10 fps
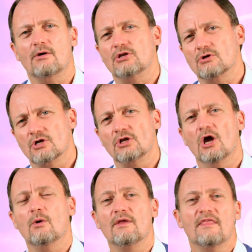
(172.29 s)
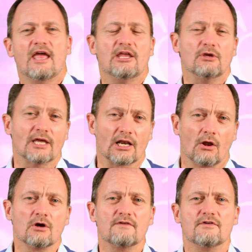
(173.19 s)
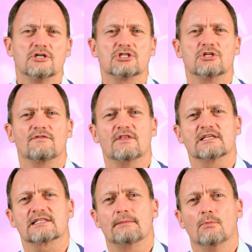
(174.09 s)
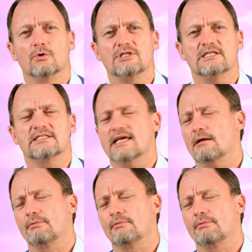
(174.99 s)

and you can go in there, you get a longer version of this and more detail,